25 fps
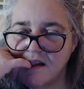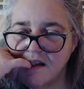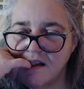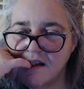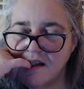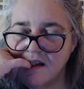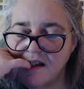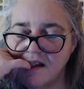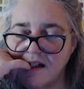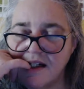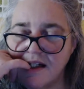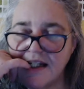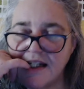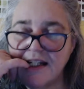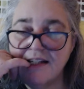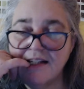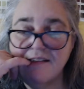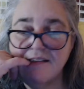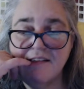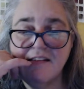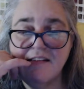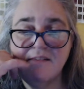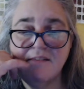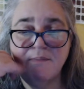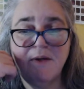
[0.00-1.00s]
Diane
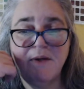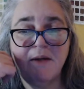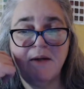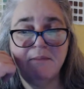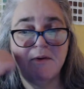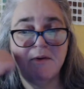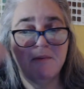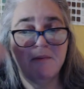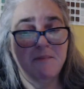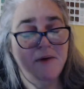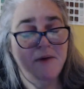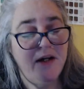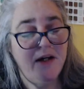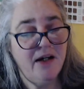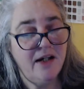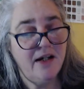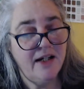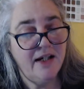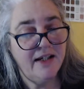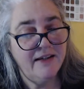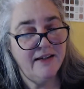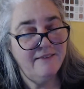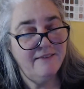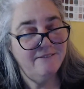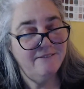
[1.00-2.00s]
says pumpkin pie.